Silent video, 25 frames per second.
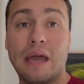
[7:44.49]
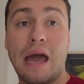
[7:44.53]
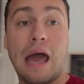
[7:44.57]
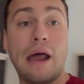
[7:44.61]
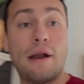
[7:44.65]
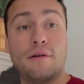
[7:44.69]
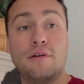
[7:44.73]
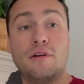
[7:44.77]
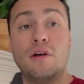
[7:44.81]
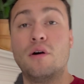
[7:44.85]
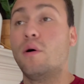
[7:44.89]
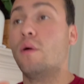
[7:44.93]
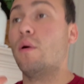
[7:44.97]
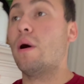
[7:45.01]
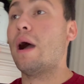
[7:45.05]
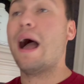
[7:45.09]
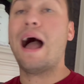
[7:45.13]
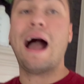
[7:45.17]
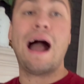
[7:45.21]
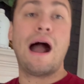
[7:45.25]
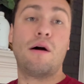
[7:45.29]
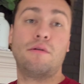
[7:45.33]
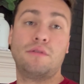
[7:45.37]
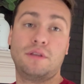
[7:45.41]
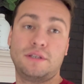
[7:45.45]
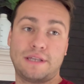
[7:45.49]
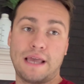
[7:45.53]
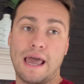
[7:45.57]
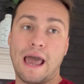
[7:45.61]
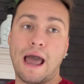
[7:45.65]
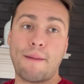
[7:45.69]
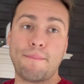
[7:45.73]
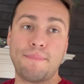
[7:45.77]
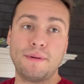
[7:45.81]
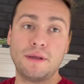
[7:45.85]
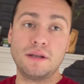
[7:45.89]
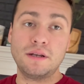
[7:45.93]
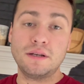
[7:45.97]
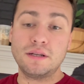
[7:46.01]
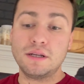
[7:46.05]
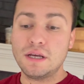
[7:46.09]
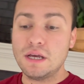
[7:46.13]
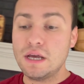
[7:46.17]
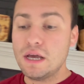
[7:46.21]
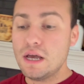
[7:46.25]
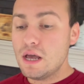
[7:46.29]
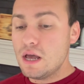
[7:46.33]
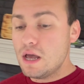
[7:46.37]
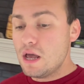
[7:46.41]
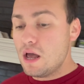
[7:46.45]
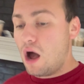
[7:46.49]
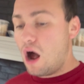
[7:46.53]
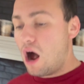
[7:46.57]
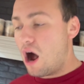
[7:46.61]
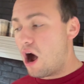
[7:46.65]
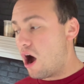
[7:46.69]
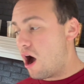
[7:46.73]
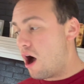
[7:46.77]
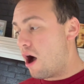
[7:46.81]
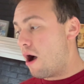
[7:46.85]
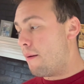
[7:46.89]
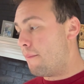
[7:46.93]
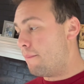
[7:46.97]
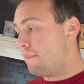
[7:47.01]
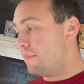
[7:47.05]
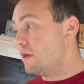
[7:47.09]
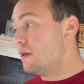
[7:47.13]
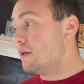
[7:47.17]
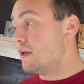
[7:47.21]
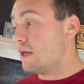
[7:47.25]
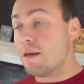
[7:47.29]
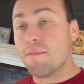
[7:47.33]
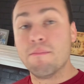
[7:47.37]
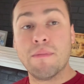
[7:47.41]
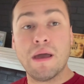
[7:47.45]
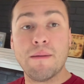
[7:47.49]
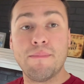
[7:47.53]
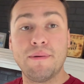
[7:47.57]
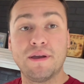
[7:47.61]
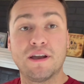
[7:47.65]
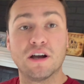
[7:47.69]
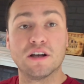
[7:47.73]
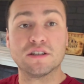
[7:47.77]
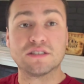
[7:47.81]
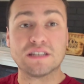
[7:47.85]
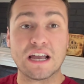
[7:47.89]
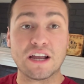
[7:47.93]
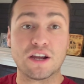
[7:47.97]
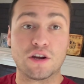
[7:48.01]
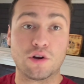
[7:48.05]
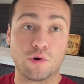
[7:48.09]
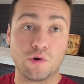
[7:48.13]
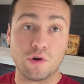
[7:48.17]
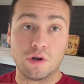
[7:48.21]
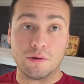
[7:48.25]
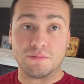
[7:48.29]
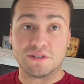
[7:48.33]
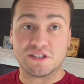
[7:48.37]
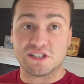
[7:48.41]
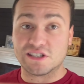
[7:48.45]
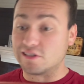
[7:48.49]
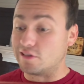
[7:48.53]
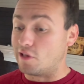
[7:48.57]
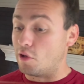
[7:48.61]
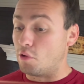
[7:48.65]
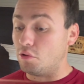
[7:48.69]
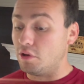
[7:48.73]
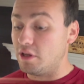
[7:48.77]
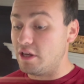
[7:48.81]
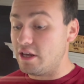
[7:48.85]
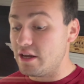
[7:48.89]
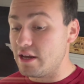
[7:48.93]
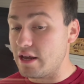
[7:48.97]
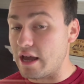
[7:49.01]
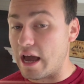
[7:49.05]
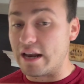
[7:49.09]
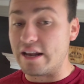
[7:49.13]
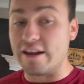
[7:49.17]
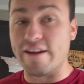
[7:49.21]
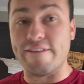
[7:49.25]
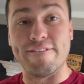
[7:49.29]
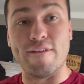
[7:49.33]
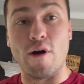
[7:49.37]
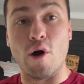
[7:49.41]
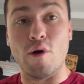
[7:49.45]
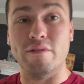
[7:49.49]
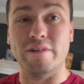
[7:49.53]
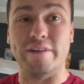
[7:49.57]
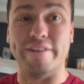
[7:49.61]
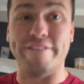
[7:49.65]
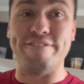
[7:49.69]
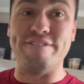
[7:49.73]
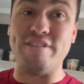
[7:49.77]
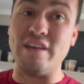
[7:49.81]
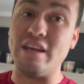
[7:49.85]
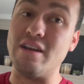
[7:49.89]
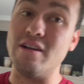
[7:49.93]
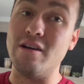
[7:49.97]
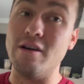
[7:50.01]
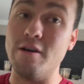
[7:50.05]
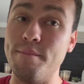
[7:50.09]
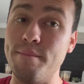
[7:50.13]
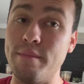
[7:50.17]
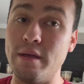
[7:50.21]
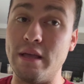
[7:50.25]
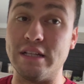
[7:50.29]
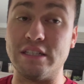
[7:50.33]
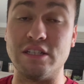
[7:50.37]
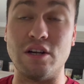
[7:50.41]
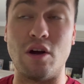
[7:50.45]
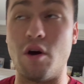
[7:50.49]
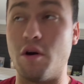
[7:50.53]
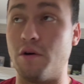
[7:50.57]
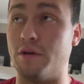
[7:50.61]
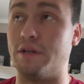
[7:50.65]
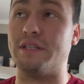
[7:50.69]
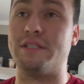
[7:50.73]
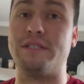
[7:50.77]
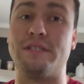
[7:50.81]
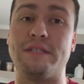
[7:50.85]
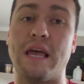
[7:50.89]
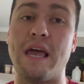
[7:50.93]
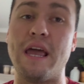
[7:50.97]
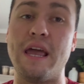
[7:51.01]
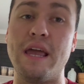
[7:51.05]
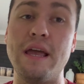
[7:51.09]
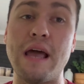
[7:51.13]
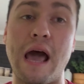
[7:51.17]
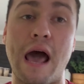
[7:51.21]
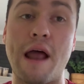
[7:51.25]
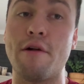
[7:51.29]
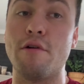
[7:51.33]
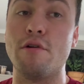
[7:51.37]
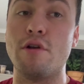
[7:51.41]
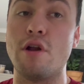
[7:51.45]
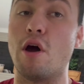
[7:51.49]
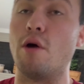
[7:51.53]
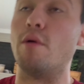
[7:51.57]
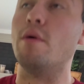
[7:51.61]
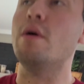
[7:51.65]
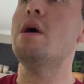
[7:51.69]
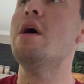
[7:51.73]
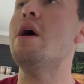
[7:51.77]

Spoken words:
I don't know how this happened. It may be because I grew him slowly. I didn't overfeed him. It's hard to say. I don't know.